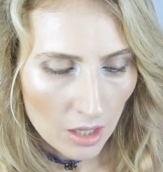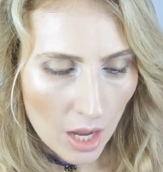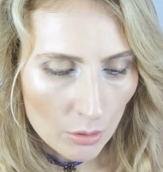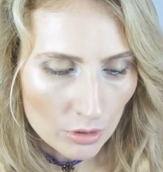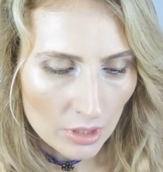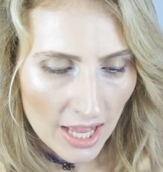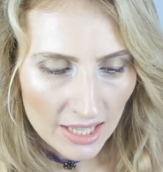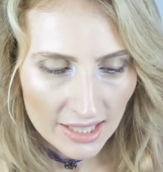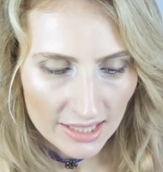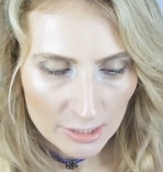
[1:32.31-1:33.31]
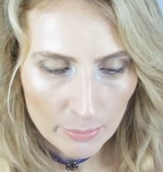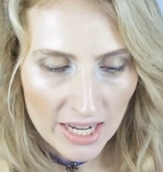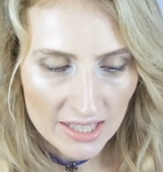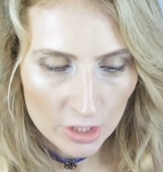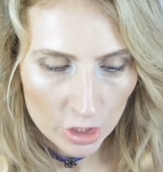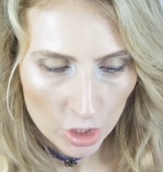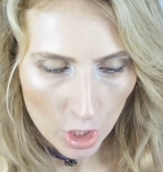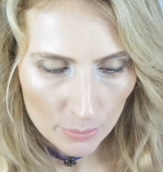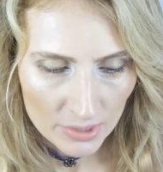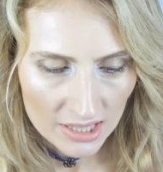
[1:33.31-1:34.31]
Our AliExpress
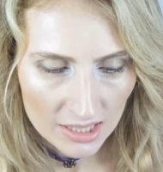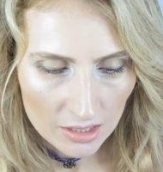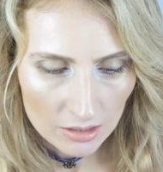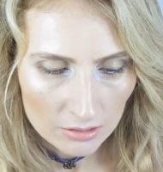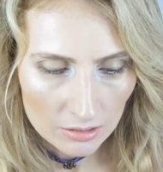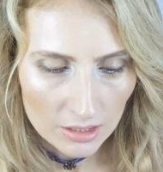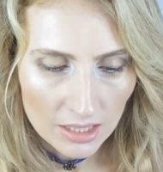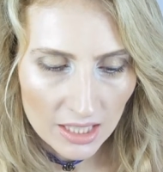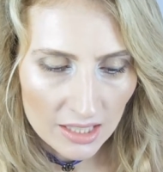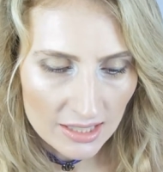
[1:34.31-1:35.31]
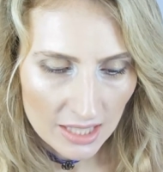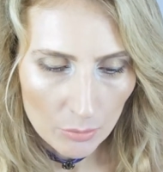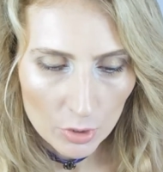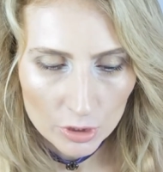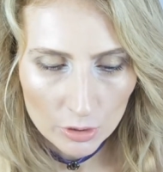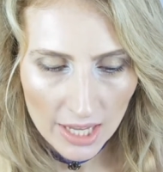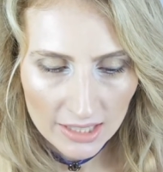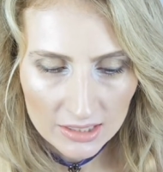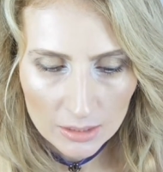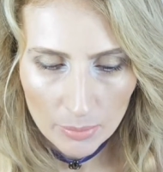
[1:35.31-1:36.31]
shops need someone to
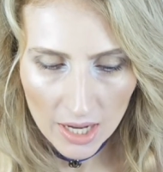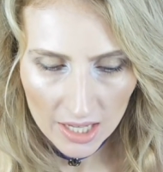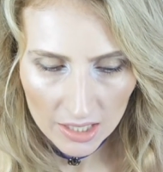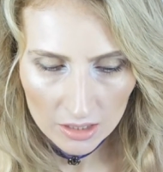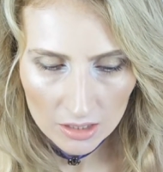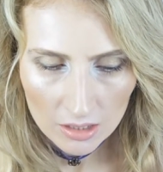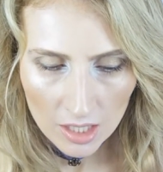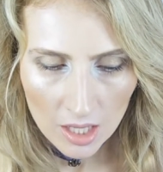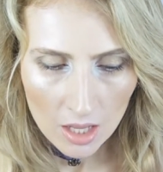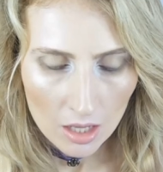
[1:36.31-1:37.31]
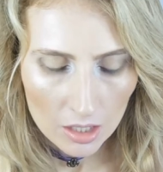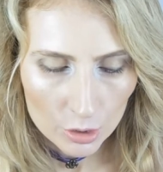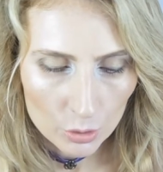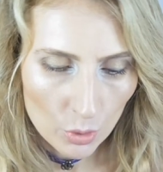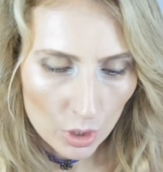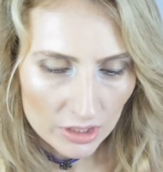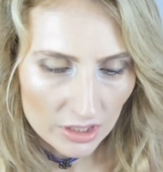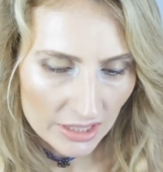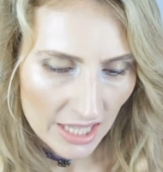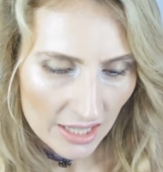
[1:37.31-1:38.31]
act the buyer, uh, to
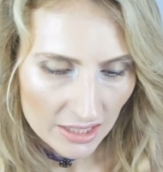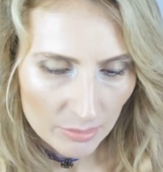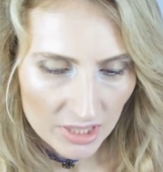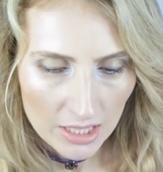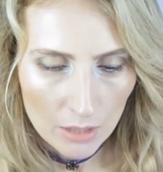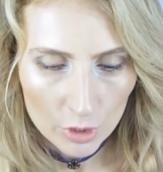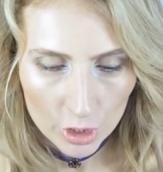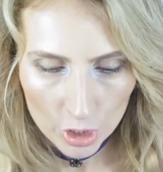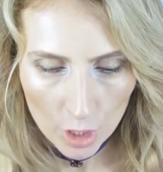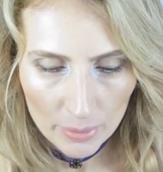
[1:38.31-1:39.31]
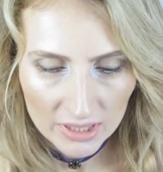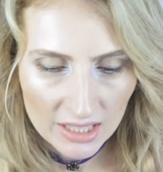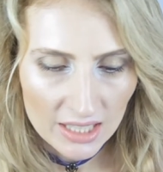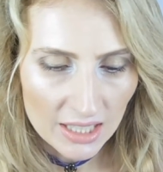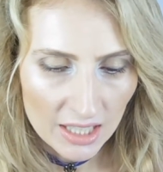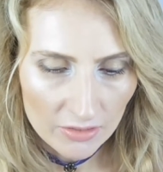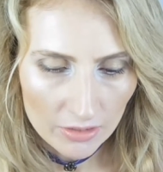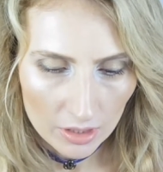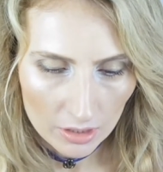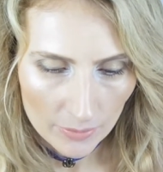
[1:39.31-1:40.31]
order the items in our shop and then give
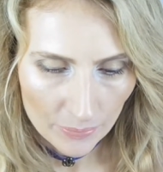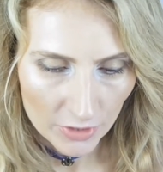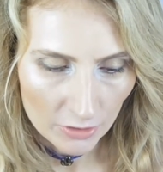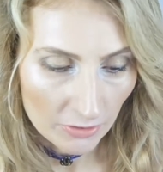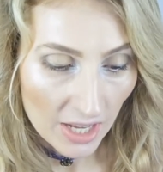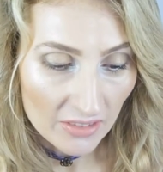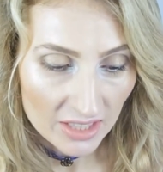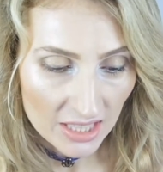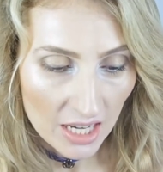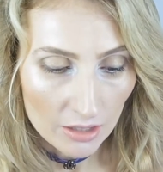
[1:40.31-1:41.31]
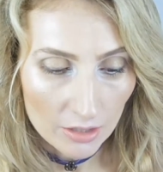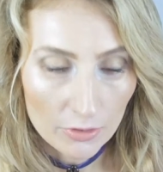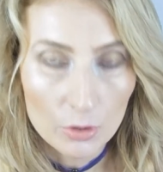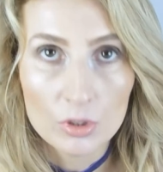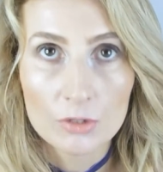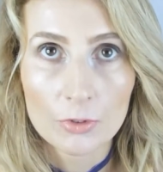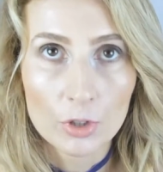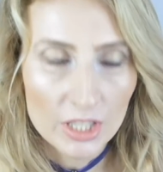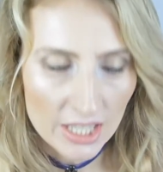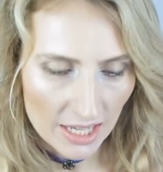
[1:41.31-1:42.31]
um, the five star reviews
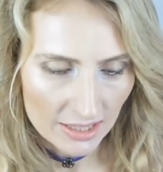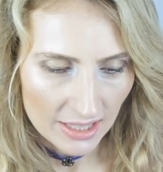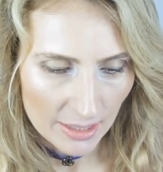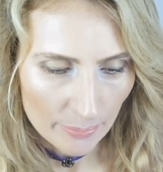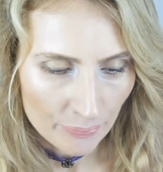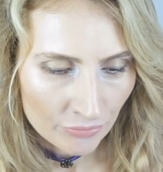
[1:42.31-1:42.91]
for the item.